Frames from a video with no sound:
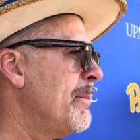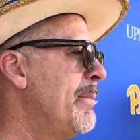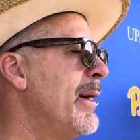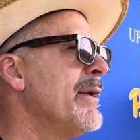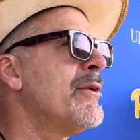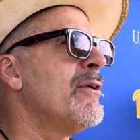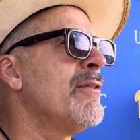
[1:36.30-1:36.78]

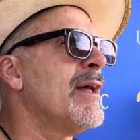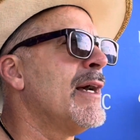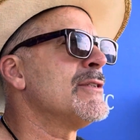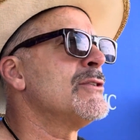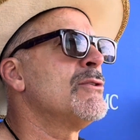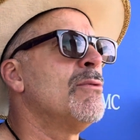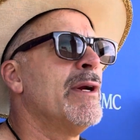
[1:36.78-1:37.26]
butt in
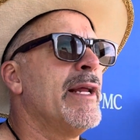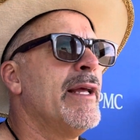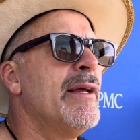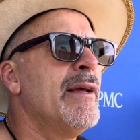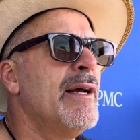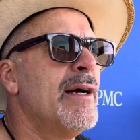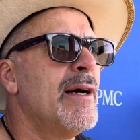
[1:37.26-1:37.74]
2020
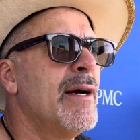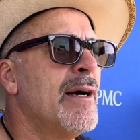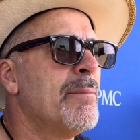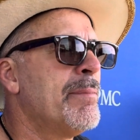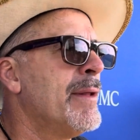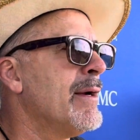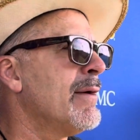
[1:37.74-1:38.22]

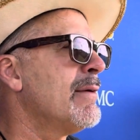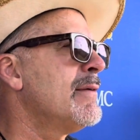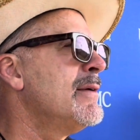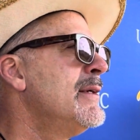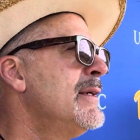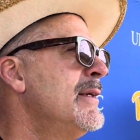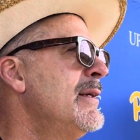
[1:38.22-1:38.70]
up there
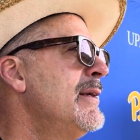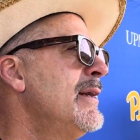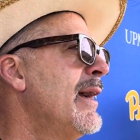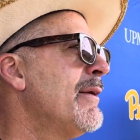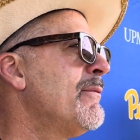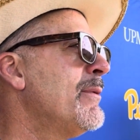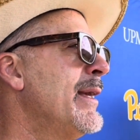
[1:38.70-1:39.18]

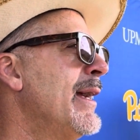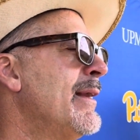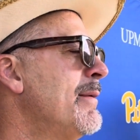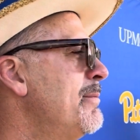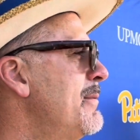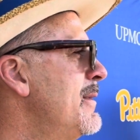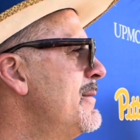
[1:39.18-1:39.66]
after we had
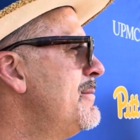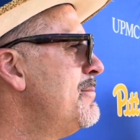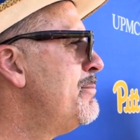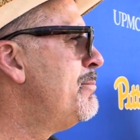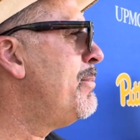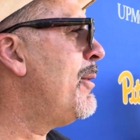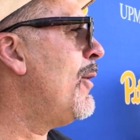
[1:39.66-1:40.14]

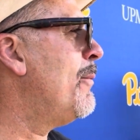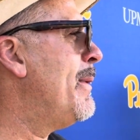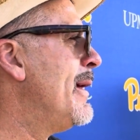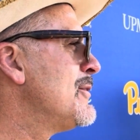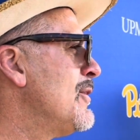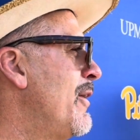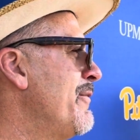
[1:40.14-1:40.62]
a ball
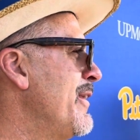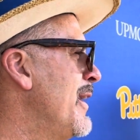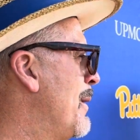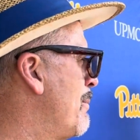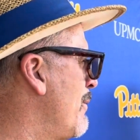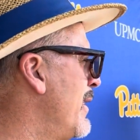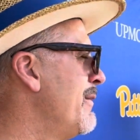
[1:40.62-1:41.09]
bounce off the
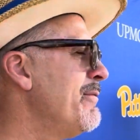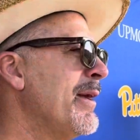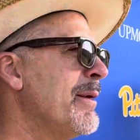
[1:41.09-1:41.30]
upright, if